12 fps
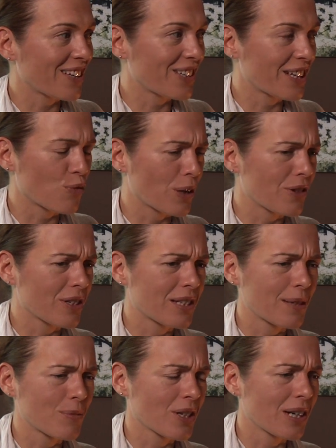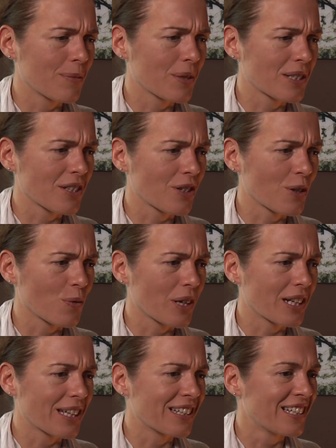I think around the same time as I started
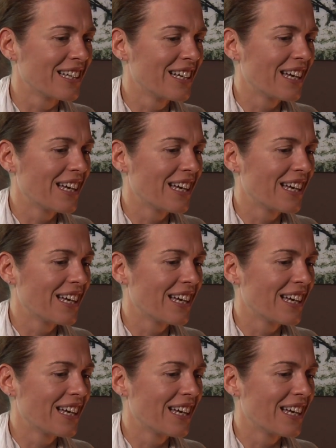writing it,